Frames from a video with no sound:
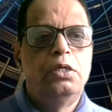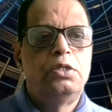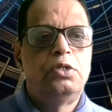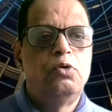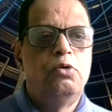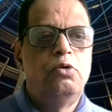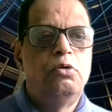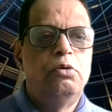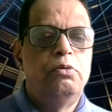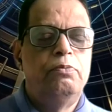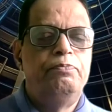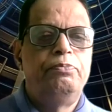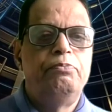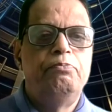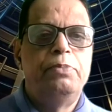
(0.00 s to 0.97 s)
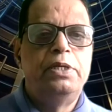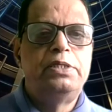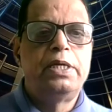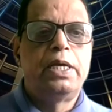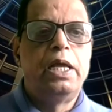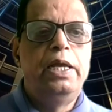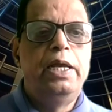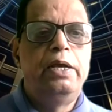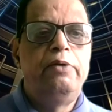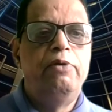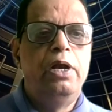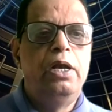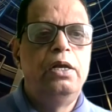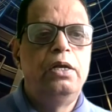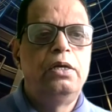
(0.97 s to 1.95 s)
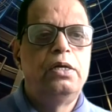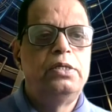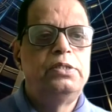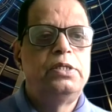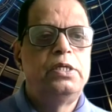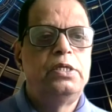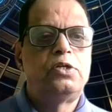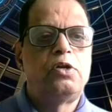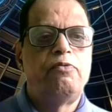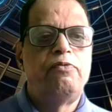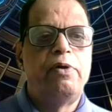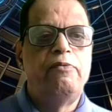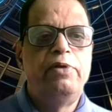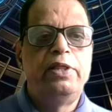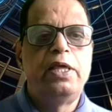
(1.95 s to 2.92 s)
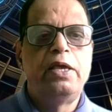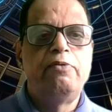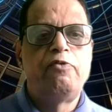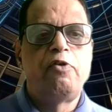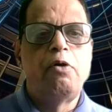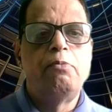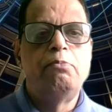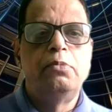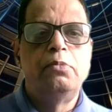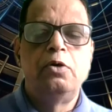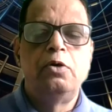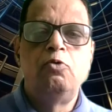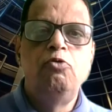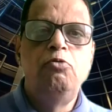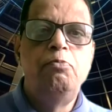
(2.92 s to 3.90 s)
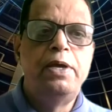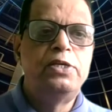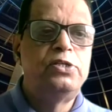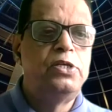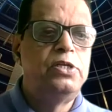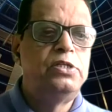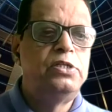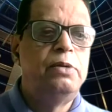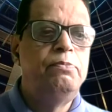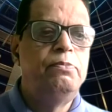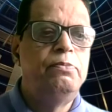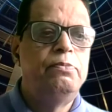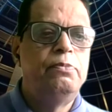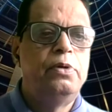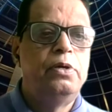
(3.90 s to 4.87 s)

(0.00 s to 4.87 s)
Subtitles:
So basically, it will consist of everything from rule-based system